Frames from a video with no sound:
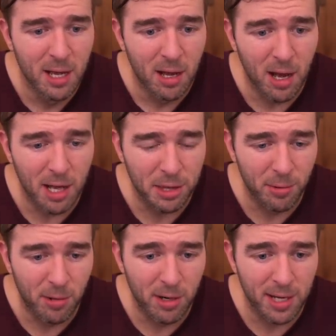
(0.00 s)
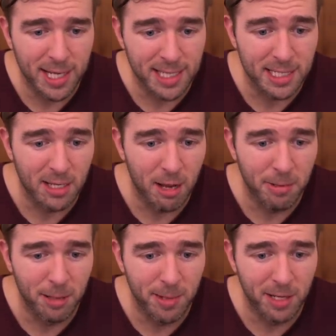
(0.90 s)
Hawthorn and saw
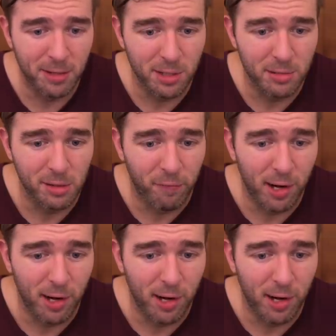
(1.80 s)
palmetto used